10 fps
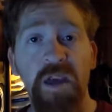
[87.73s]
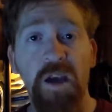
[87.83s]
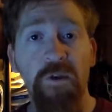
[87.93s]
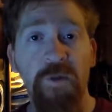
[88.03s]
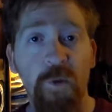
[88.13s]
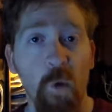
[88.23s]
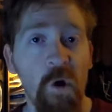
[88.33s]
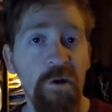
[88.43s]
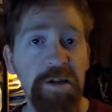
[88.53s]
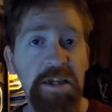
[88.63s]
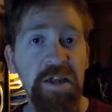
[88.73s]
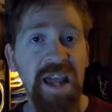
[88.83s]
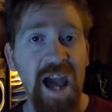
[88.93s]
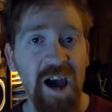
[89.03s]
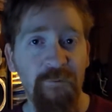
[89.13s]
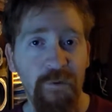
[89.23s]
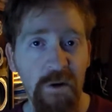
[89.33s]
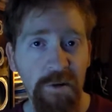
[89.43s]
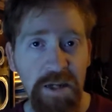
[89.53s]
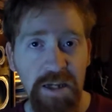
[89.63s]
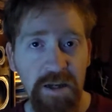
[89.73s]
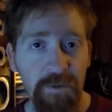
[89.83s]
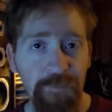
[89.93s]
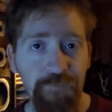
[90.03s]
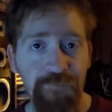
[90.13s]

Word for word: it thwarts the efforts